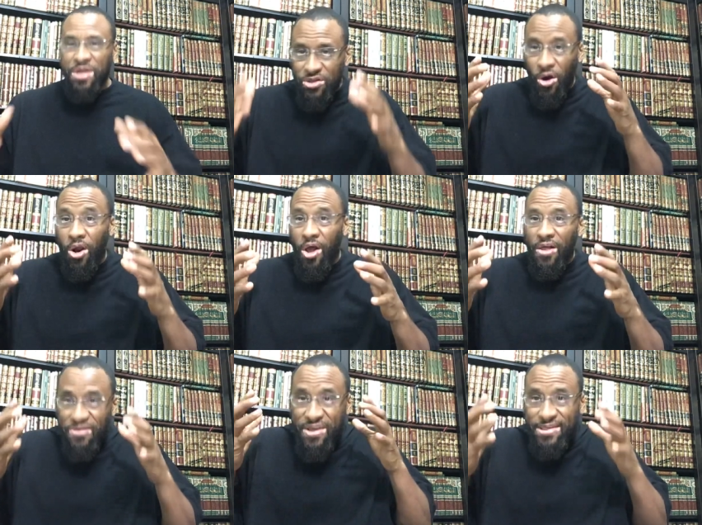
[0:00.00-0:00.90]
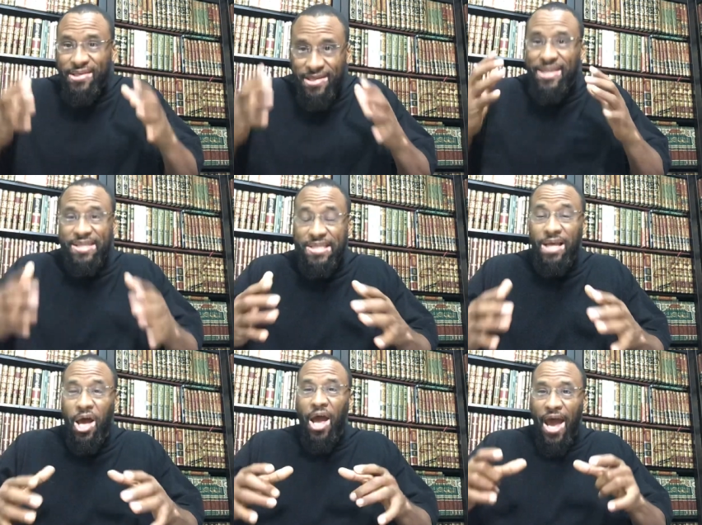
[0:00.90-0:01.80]
You know, these are, this is,
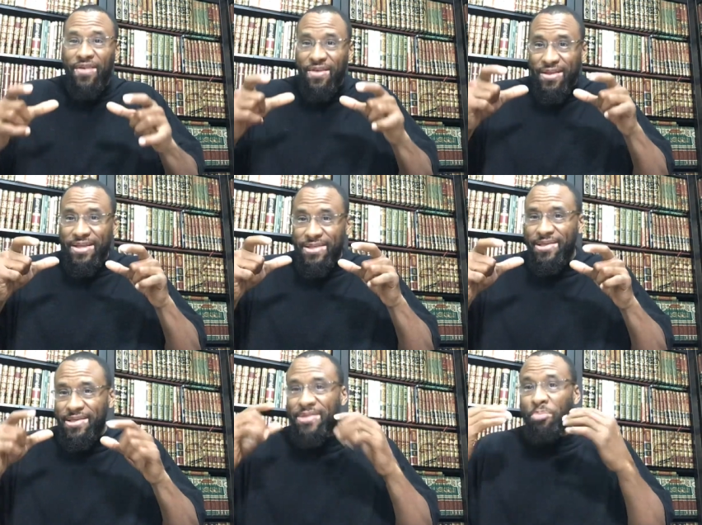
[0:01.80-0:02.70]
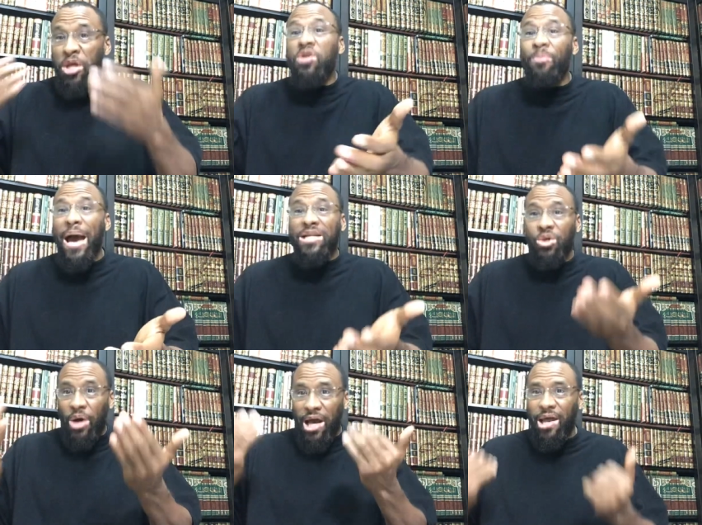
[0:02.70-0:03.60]
this is, and this, this is bringing
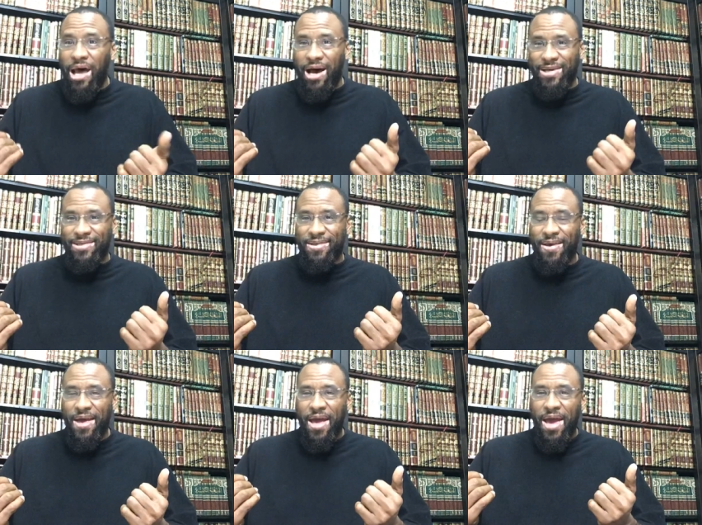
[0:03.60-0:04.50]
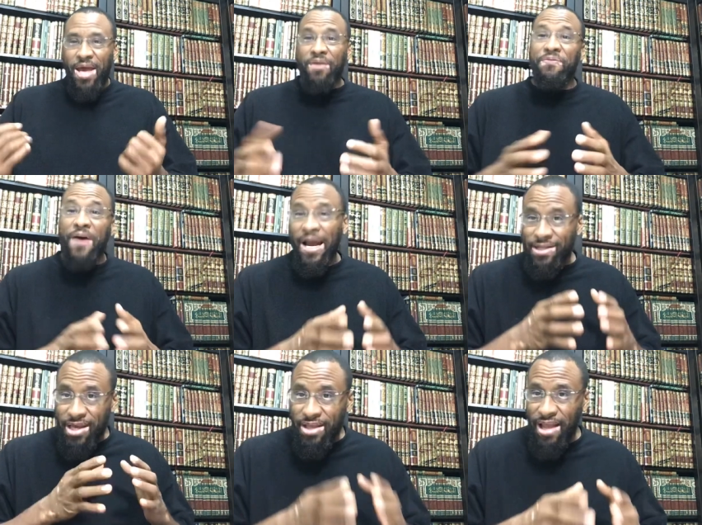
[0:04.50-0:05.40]
you back to ikhlas. And in
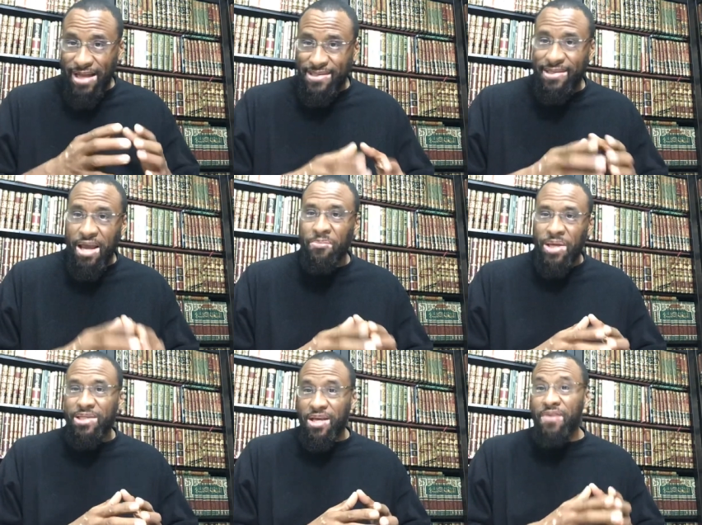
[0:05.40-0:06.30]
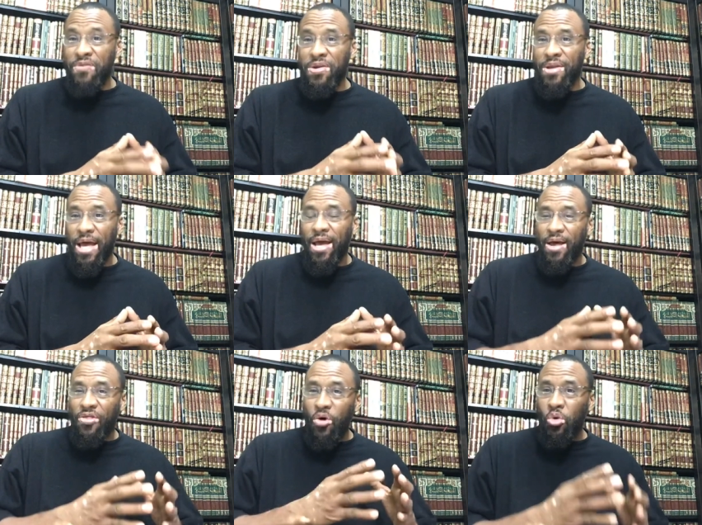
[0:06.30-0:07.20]
fact, in that statement is
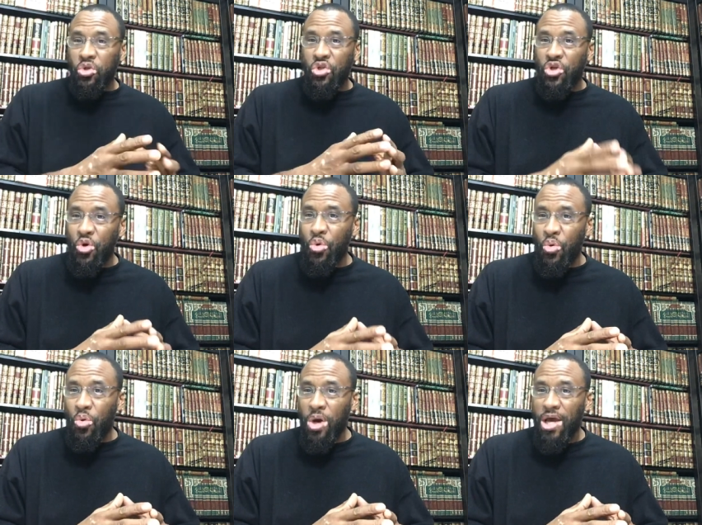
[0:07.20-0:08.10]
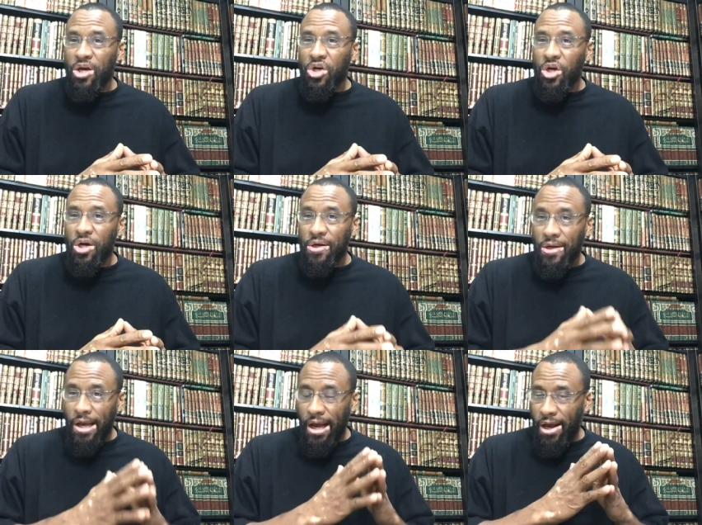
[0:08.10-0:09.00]
even those two
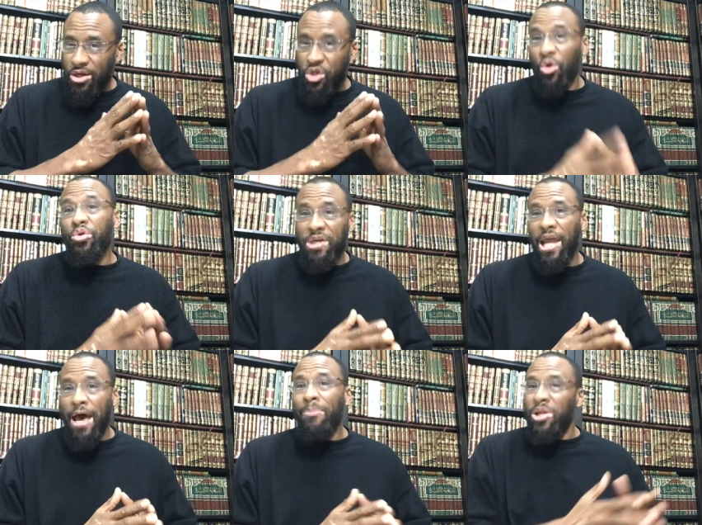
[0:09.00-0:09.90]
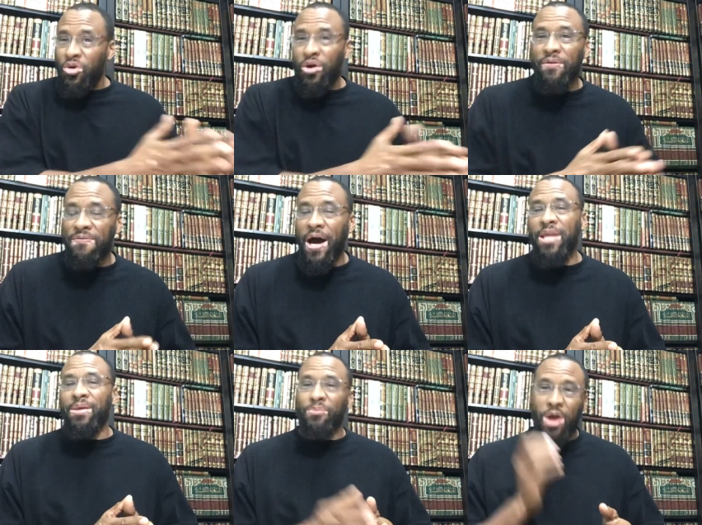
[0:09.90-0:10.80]
uh, shurut al-amal, you
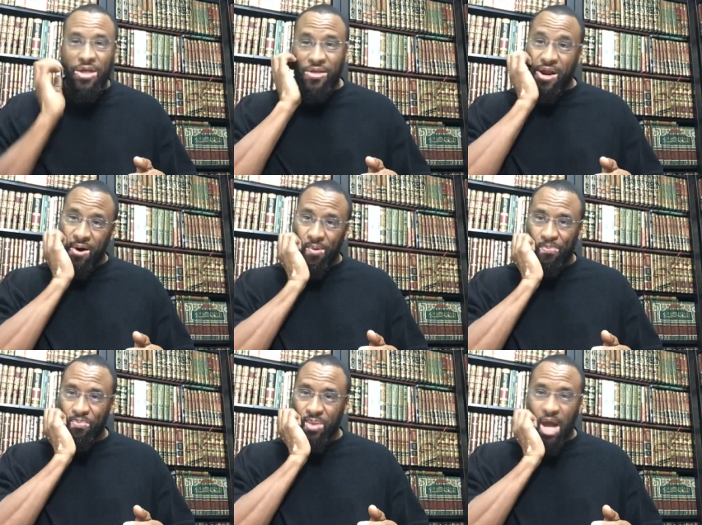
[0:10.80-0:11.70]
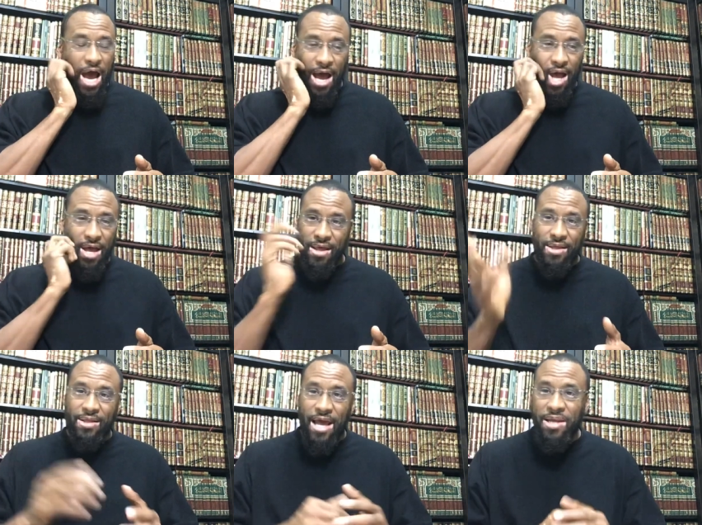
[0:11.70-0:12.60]
can find them right there. Uh,
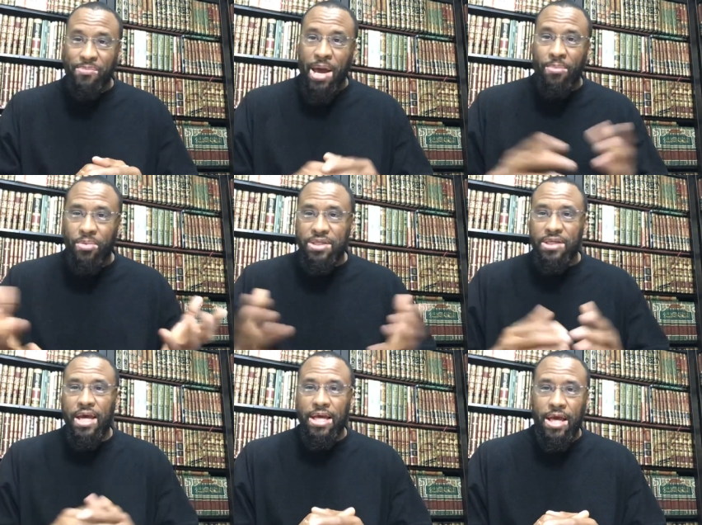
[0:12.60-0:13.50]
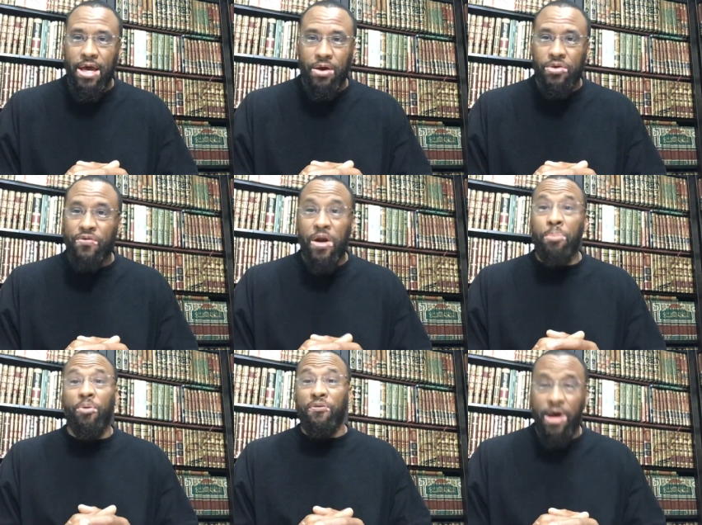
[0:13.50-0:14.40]
that Imam was, uh,
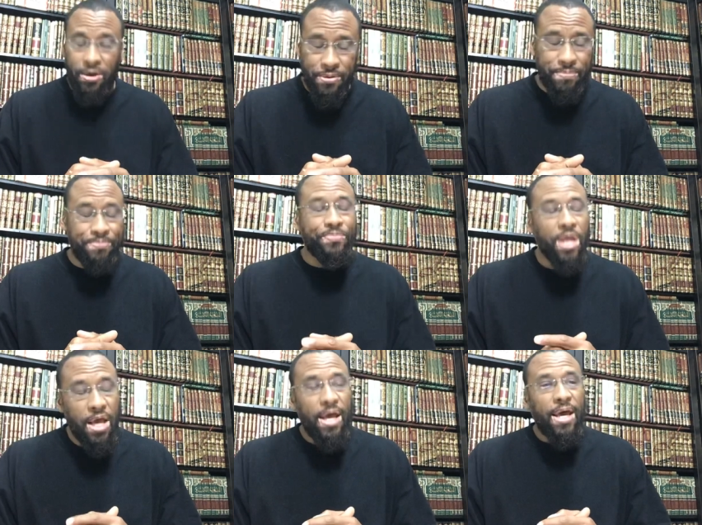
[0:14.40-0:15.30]
was very profound.